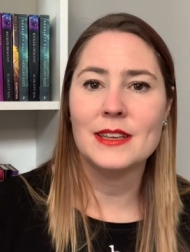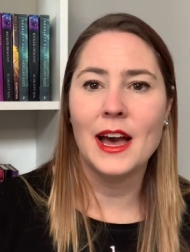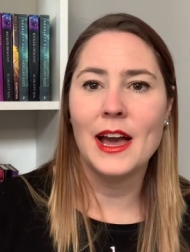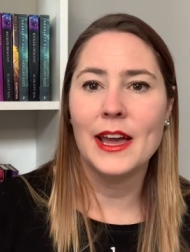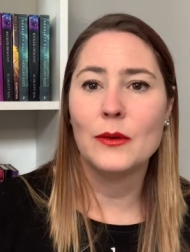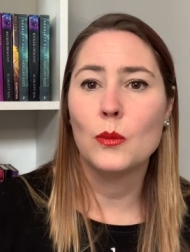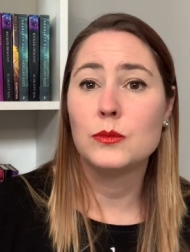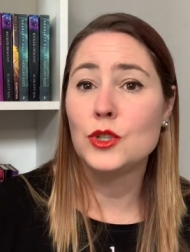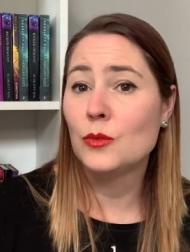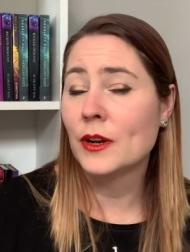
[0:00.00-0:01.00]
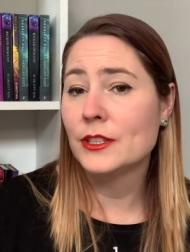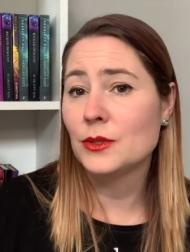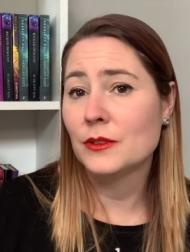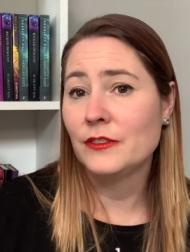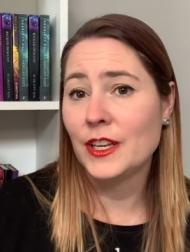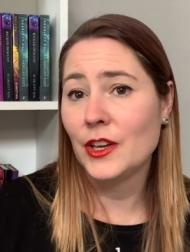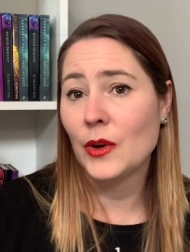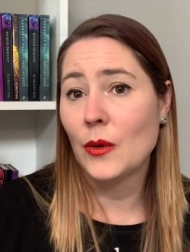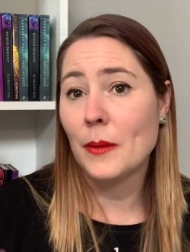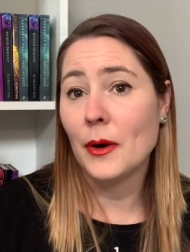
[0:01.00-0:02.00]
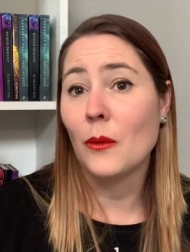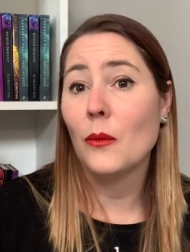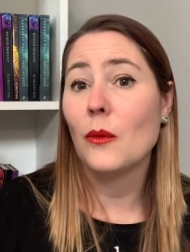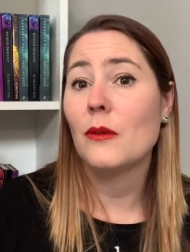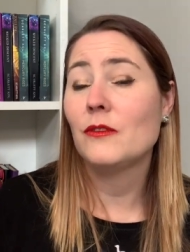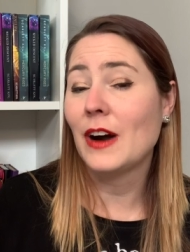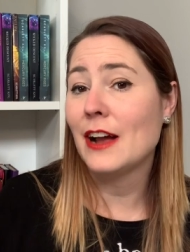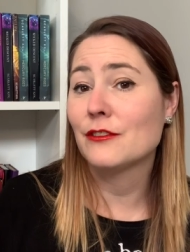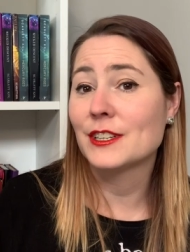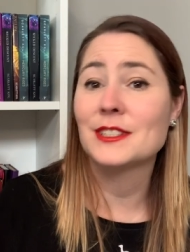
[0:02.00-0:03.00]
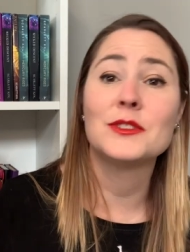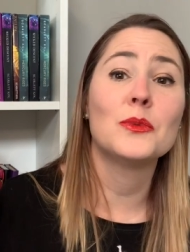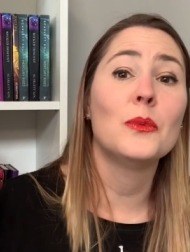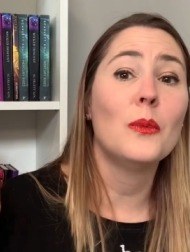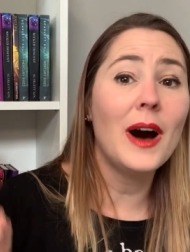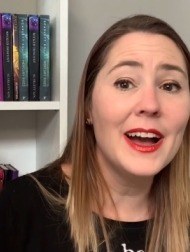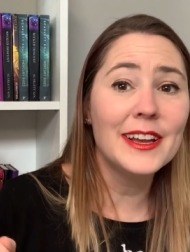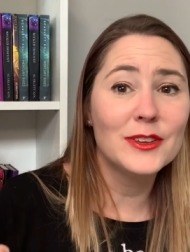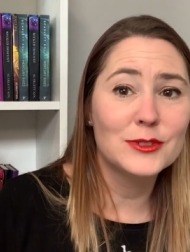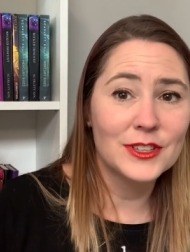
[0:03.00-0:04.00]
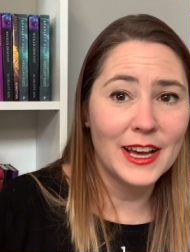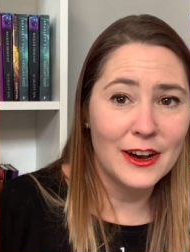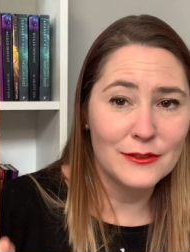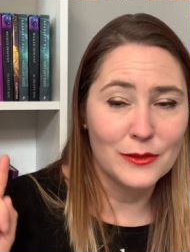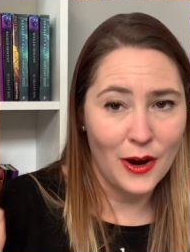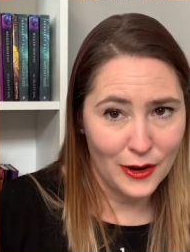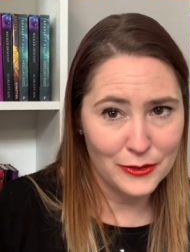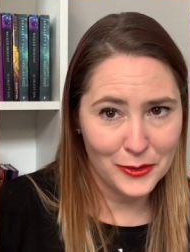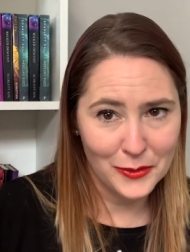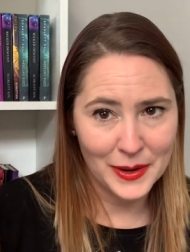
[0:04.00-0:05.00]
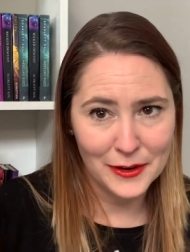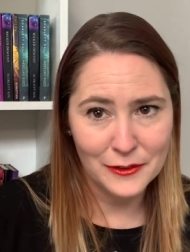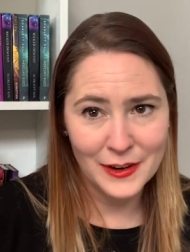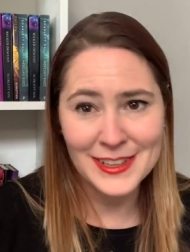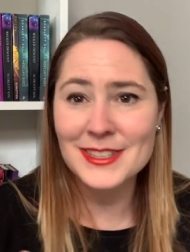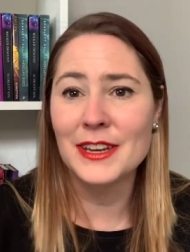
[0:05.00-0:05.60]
I do want to do a video about 5 reasons why you should have author or writer friends.